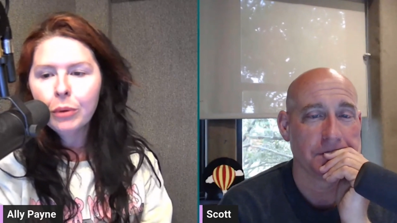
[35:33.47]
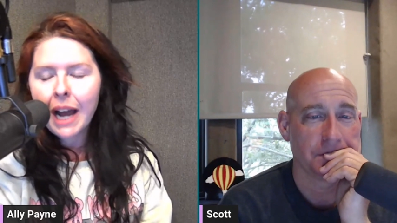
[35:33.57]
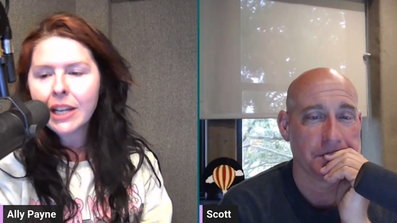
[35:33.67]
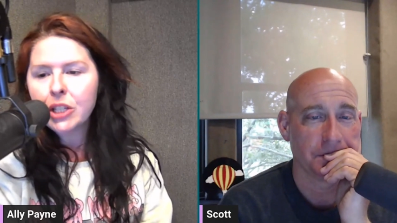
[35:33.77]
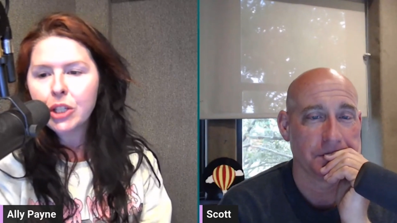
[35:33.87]
Speaker 1: what I
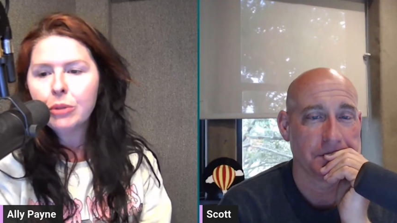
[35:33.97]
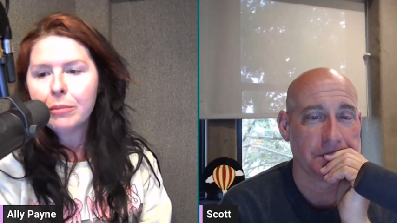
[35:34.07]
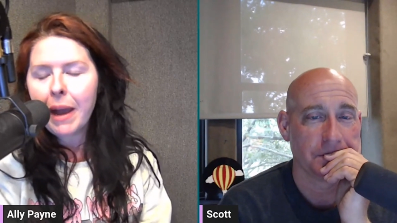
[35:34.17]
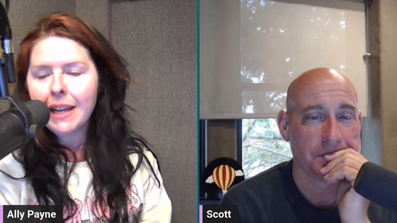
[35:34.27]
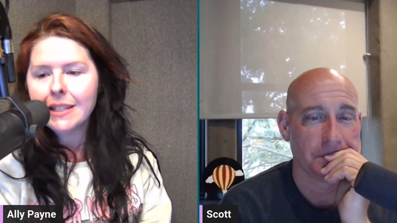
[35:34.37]
can do with
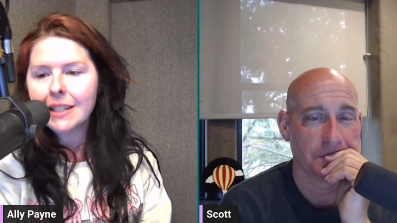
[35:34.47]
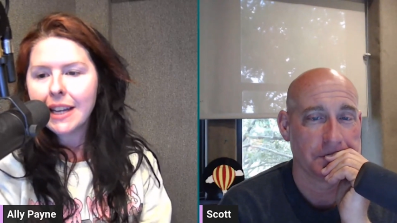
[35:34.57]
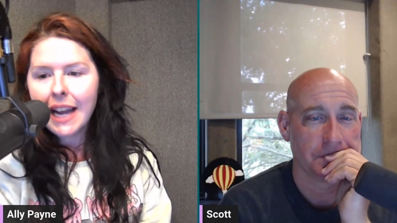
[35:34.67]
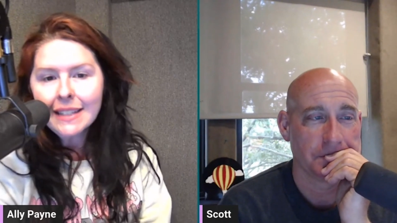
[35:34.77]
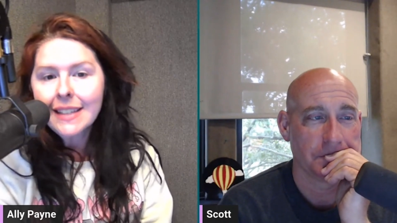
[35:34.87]
paint.
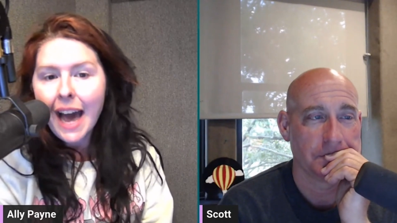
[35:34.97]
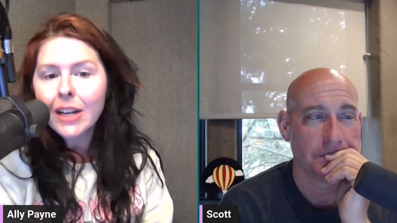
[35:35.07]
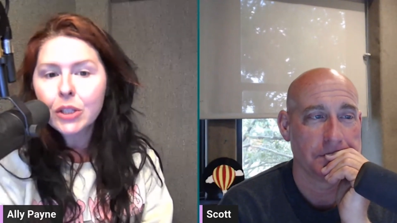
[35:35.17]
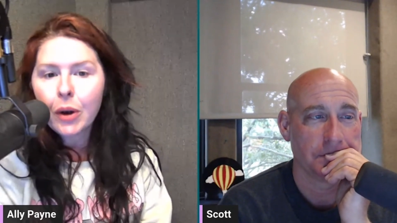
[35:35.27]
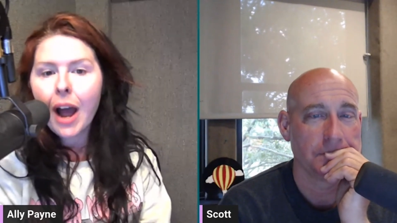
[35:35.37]
It's got
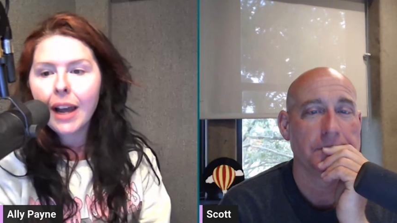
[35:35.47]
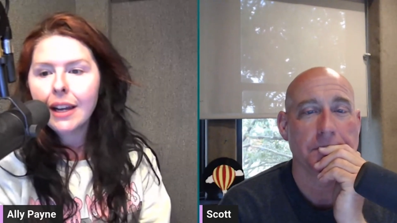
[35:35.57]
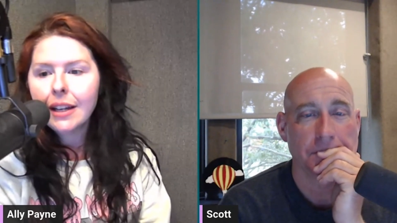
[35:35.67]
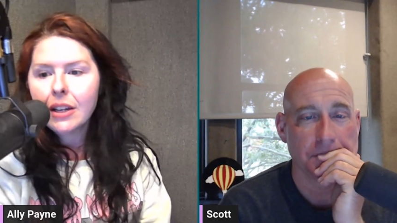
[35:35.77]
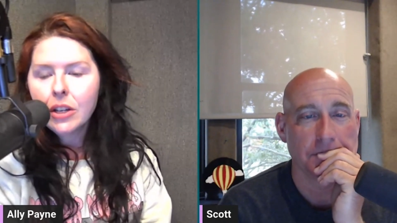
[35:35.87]
to dry.
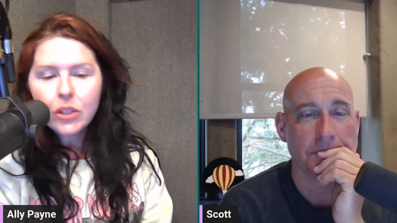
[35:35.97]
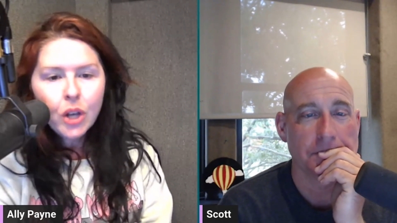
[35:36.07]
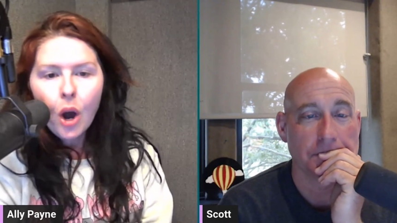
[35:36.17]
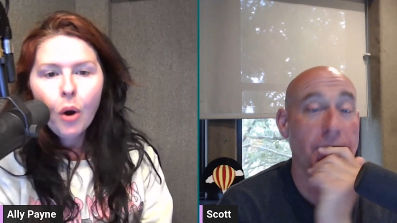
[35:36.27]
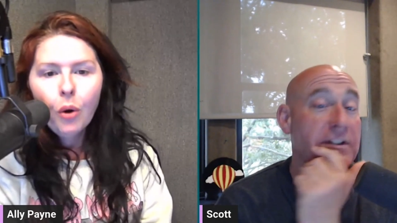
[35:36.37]

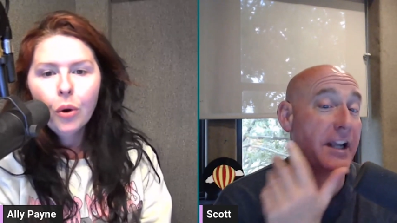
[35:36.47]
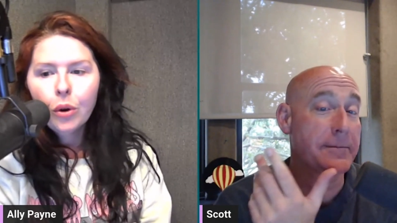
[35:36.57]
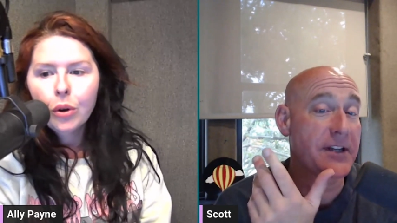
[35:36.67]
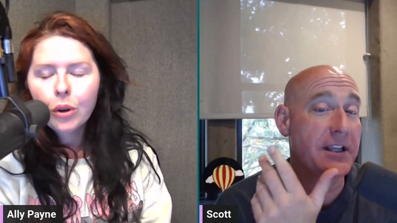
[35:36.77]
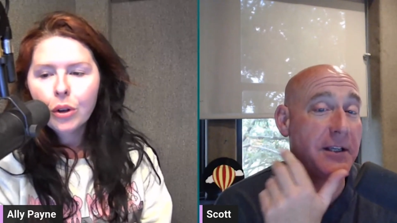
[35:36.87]
So was he
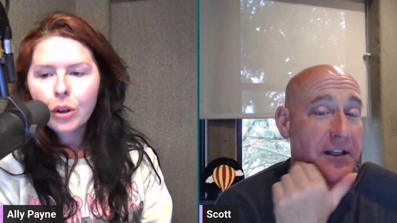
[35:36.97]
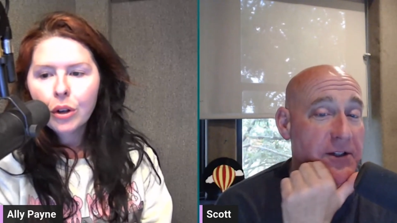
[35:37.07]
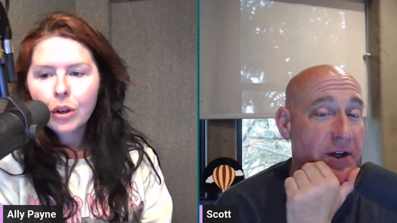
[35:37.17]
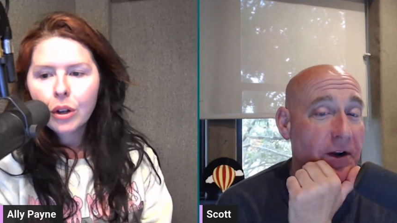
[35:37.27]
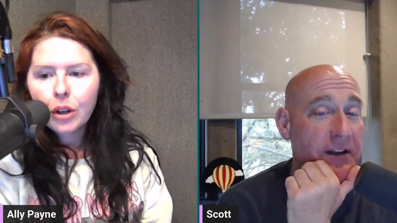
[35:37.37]
upset
Speaker 2: you didn't
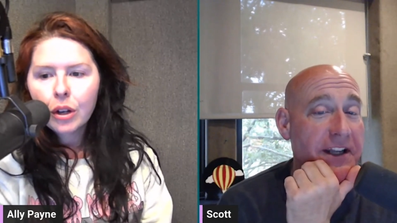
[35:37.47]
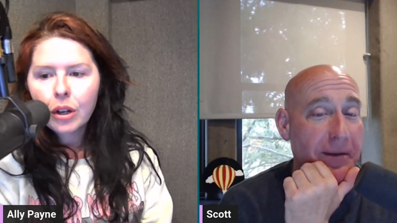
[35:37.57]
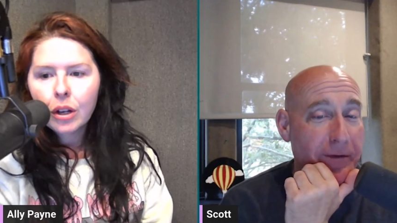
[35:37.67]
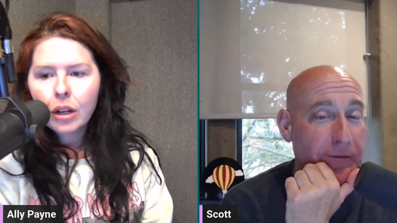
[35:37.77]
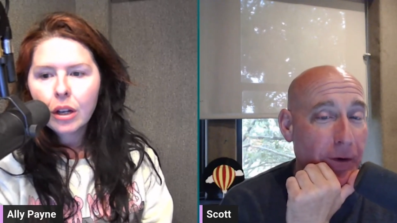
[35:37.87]
start a day
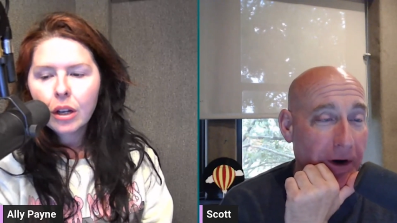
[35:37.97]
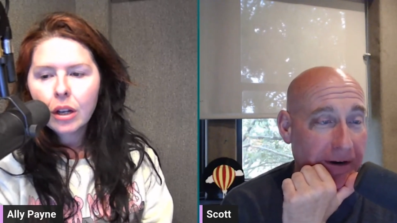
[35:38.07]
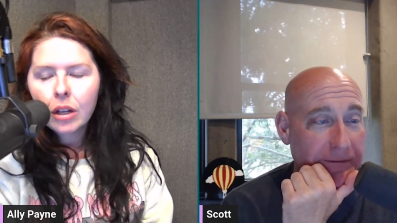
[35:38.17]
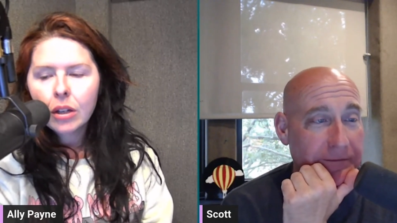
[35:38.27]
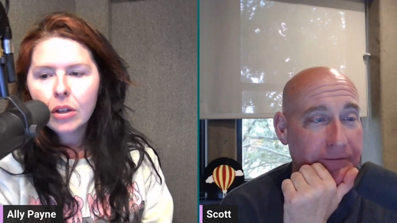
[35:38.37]
before?
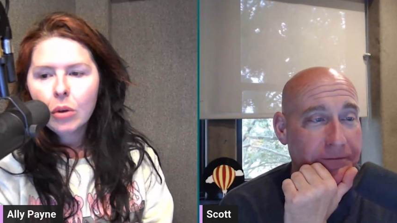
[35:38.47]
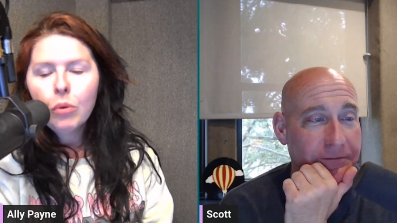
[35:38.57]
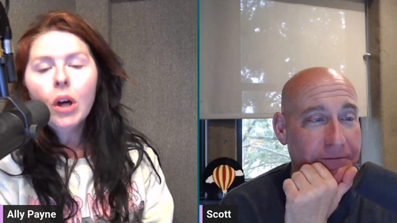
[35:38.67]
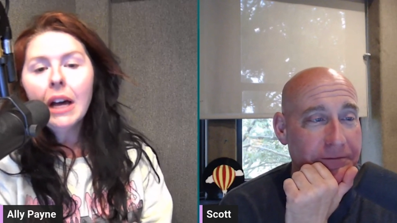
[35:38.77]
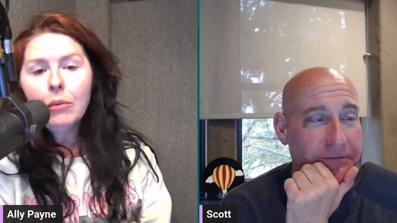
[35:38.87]

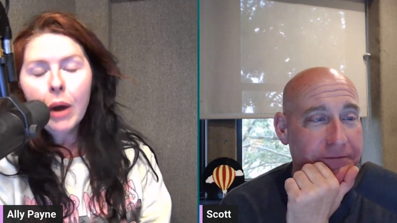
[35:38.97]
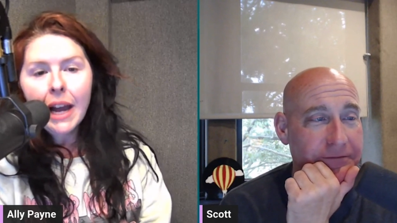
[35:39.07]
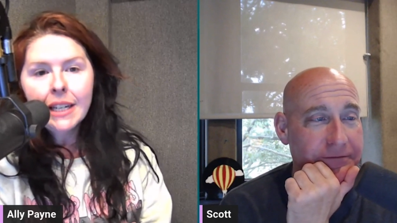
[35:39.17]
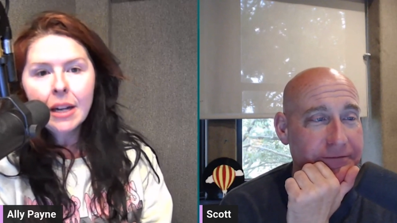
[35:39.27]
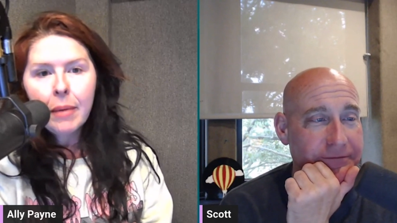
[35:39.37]
Speaker 1: Well, what
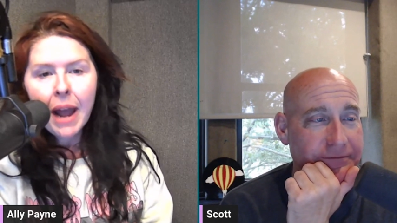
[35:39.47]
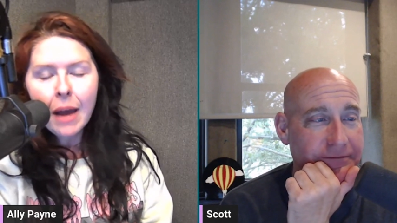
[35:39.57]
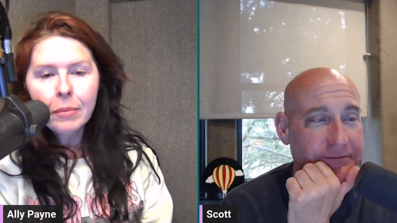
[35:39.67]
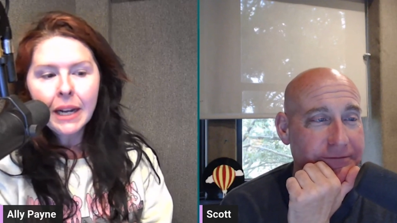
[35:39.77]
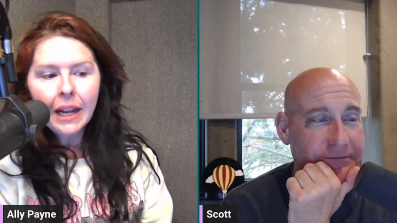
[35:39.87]
ended up
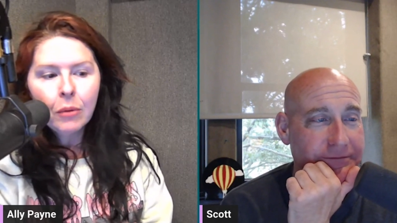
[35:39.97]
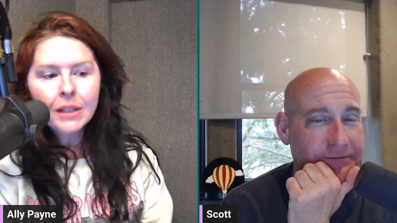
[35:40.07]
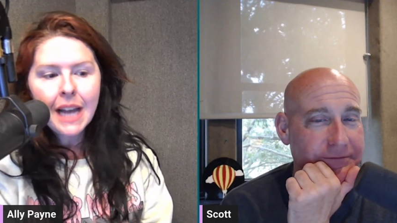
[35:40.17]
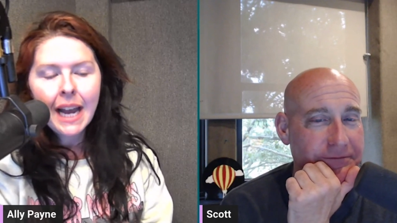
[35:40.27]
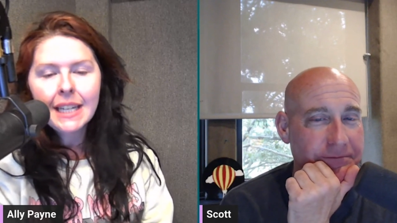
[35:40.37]
happening
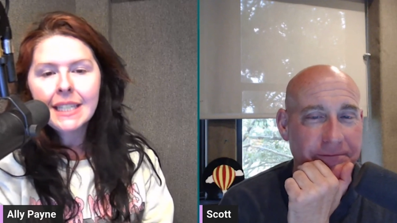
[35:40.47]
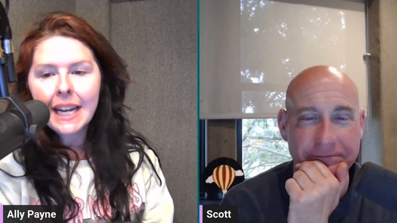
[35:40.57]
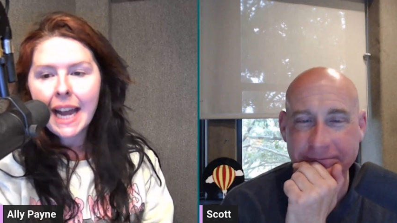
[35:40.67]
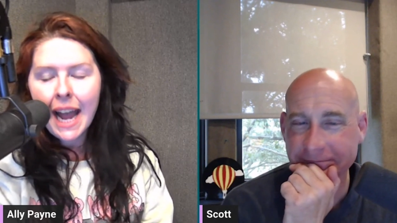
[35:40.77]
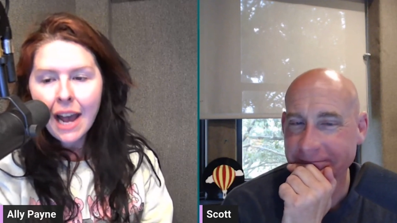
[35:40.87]
was I had to take
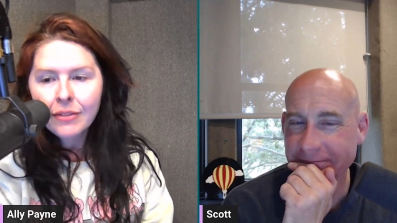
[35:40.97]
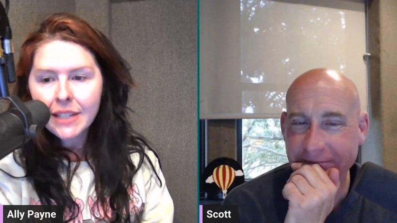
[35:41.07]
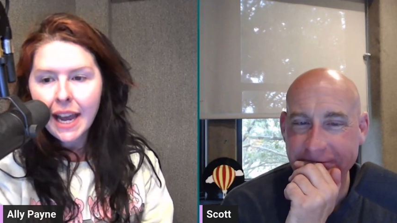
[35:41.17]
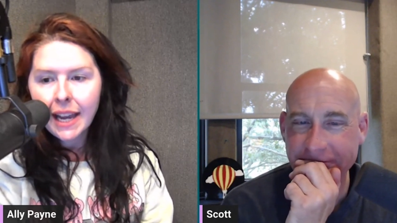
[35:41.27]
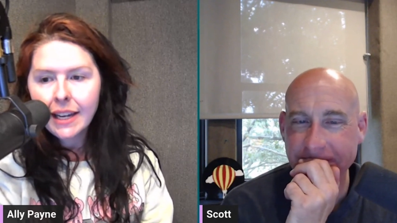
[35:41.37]
a half
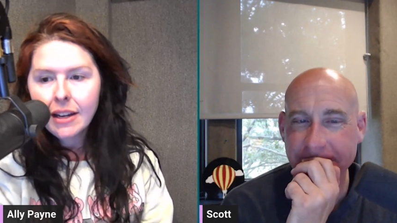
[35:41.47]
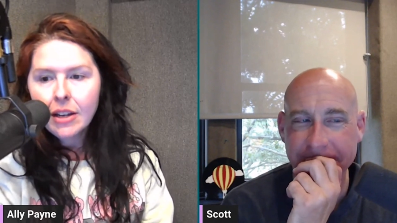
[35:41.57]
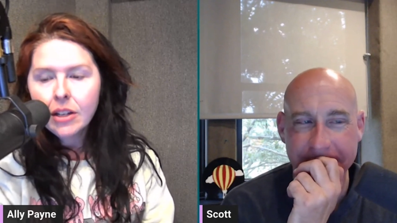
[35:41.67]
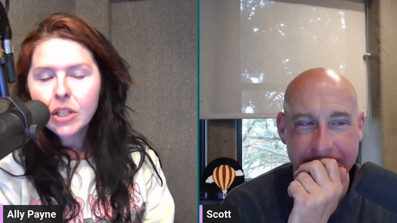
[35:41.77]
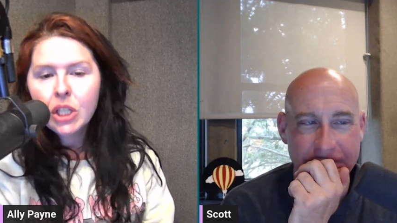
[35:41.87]
day
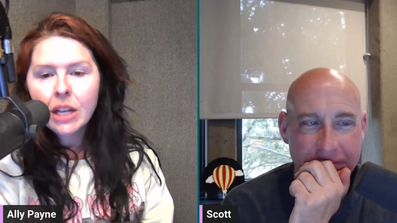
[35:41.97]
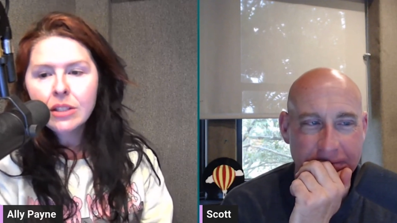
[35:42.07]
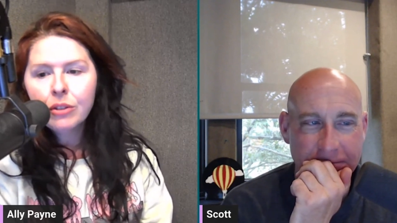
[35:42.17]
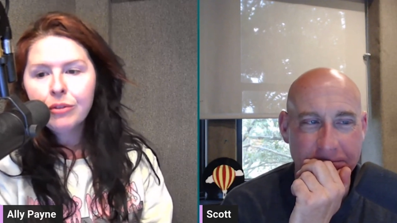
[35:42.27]
just to